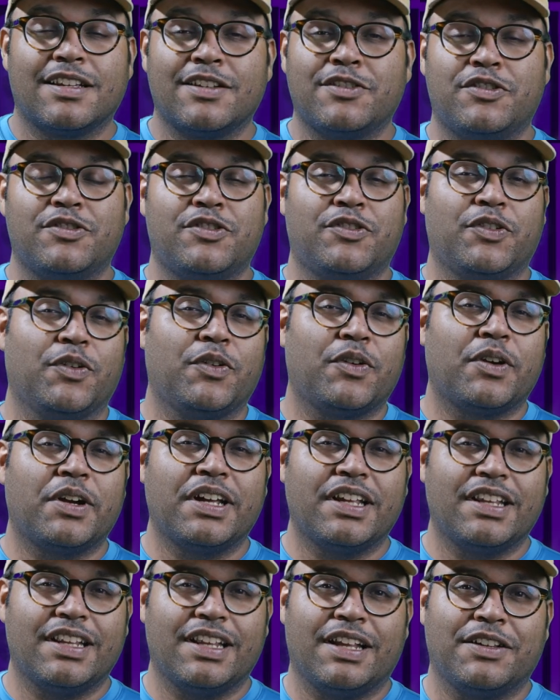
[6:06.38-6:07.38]
There's a
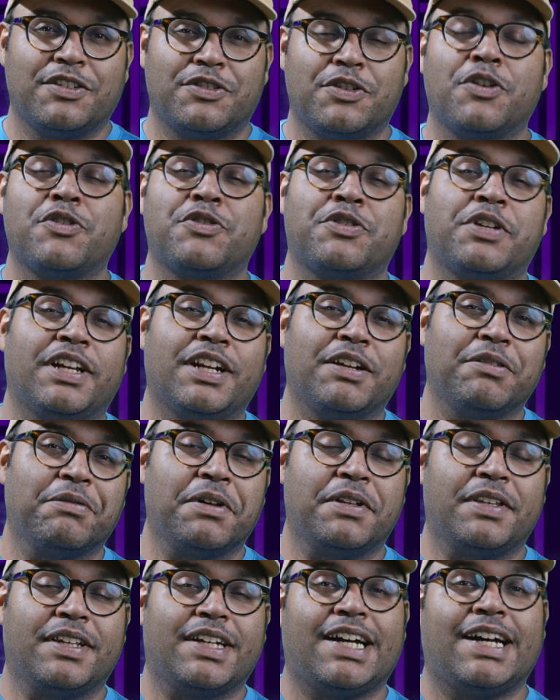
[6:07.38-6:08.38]
story associated with the